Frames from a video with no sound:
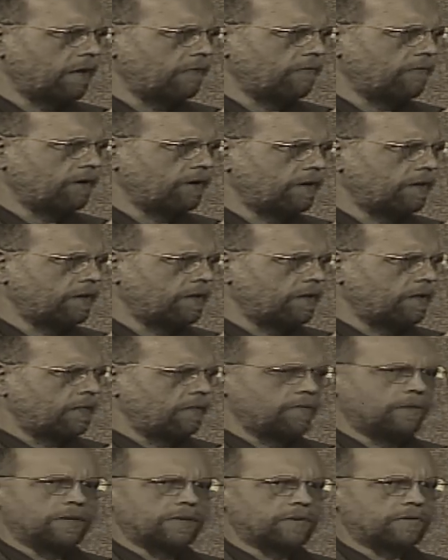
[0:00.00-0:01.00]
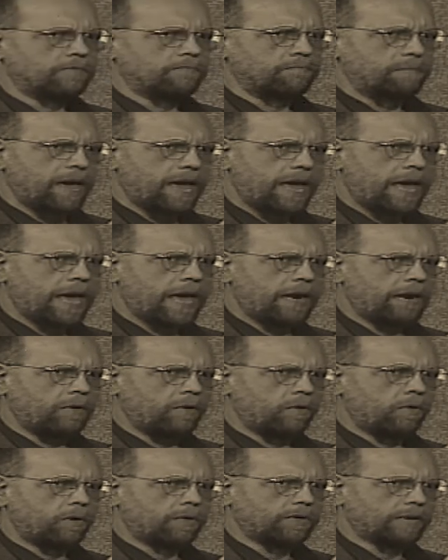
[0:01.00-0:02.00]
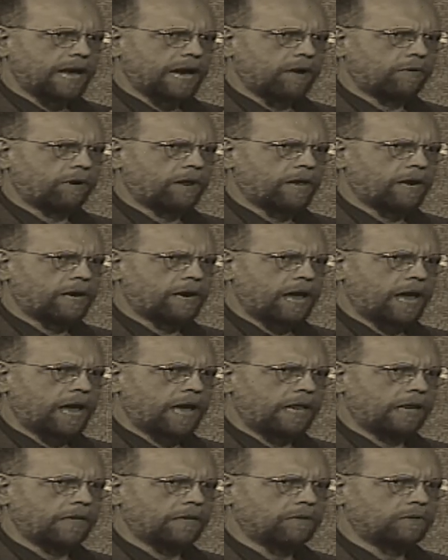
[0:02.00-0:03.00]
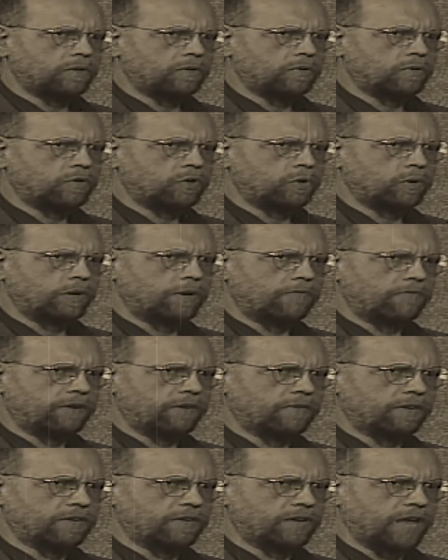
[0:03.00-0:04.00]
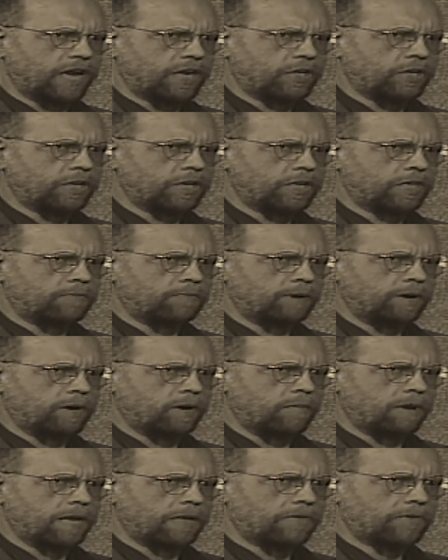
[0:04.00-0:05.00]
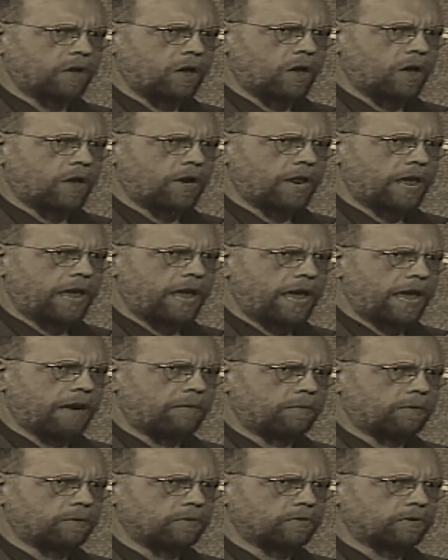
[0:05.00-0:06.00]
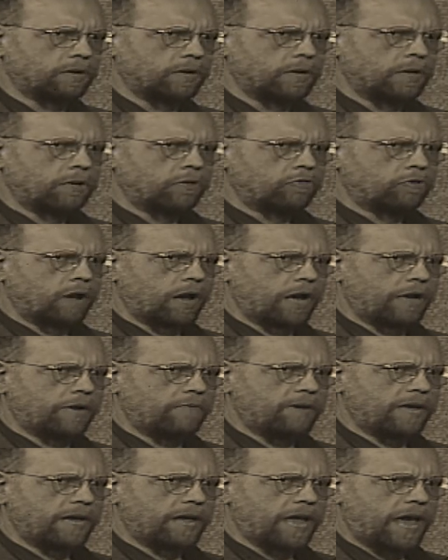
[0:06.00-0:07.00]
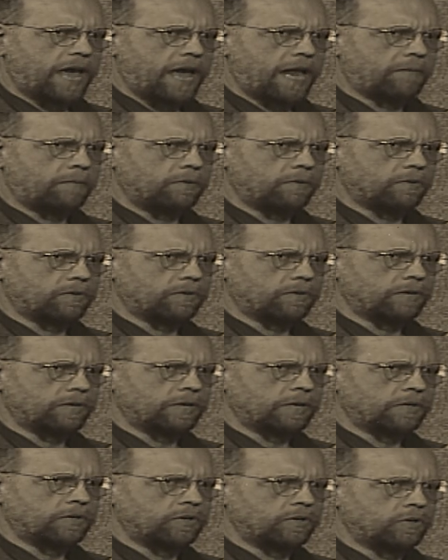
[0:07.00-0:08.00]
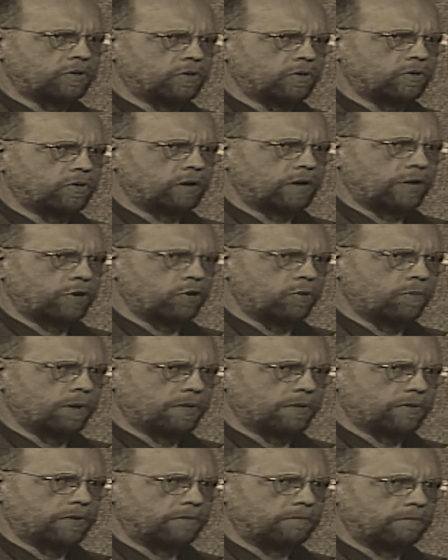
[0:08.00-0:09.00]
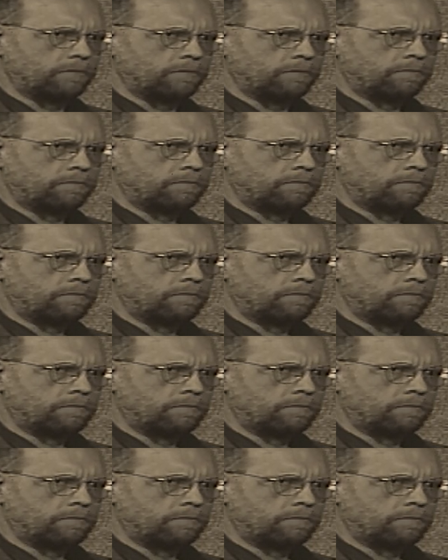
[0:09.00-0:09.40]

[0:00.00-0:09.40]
of this man who is out on an island who's doing vivisection experiments on animals, trying to make animals into humans,